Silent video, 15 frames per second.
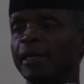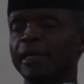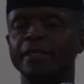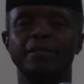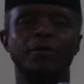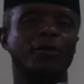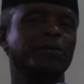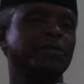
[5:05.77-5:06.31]

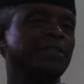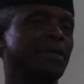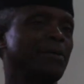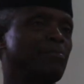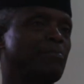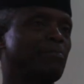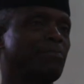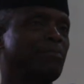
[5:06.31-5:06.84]
His
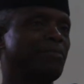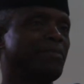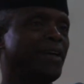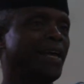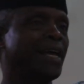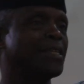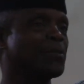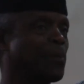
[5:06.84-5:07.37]
Lordship
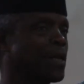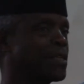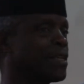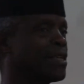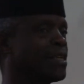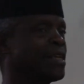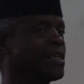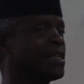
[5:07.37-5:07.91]

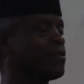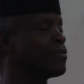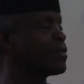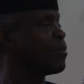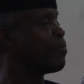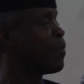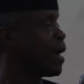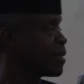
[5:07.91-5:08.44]
expectedly gives
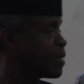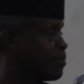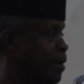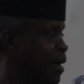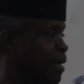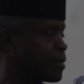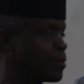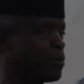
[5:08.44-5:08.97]
a pass
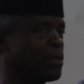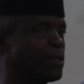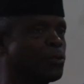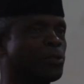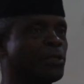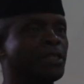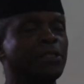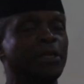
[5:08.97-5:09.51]
mark to the
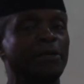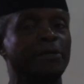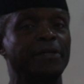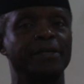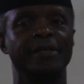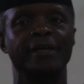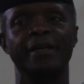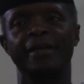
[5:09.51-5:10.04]

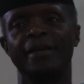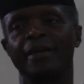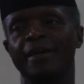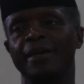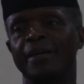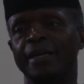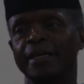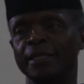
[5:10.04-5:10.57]
judiciary,
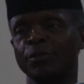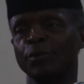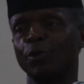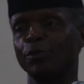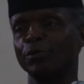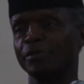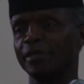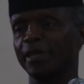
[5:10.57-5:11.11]
his
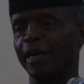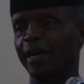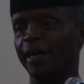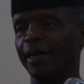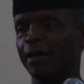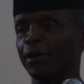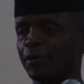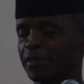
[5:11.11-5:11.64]
own
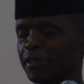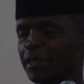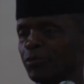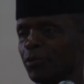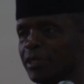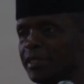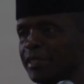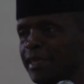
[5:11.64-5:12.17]
uh,
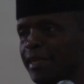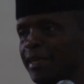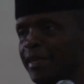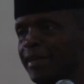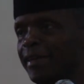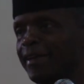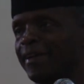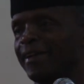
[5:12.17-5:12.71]
constituency.
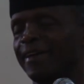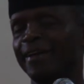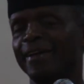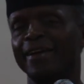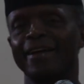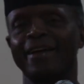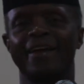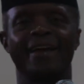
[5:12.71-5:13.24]

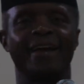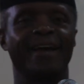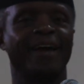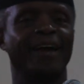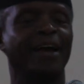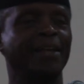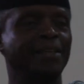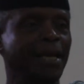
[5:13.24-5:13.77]

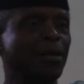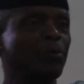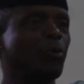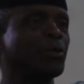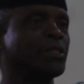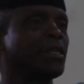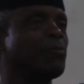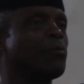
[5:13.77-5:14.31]
And I
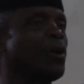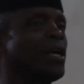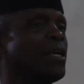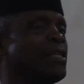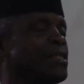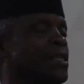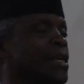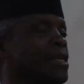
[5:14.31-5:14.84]
quote him where
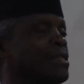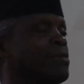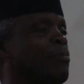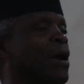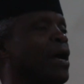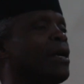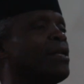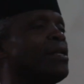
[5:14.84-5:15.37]
he says,
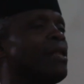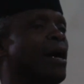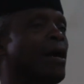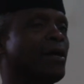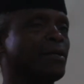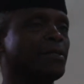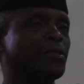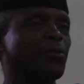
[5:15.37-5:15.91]
by and
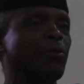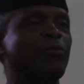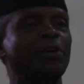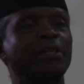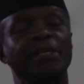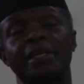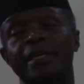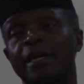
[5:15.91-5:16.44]
large,
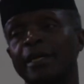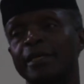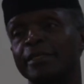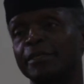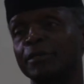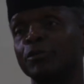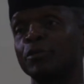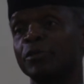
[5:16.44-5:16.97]
over the
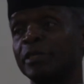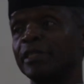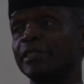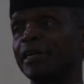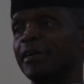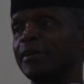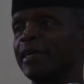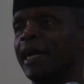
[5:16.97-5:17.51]
years, the
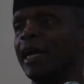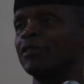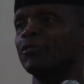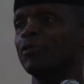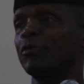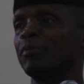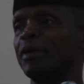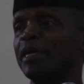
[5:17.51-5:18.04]
judiciary has
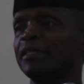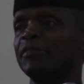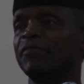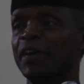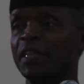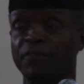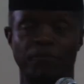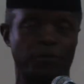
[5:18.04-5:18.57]
remained
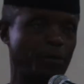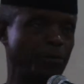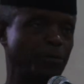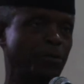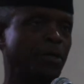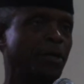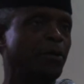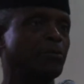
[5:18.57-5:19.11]
faithful
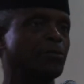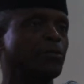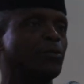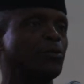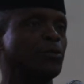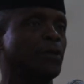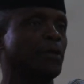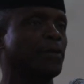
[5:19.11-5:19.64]
to the
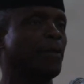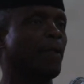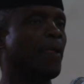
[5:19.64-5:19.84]
Constitution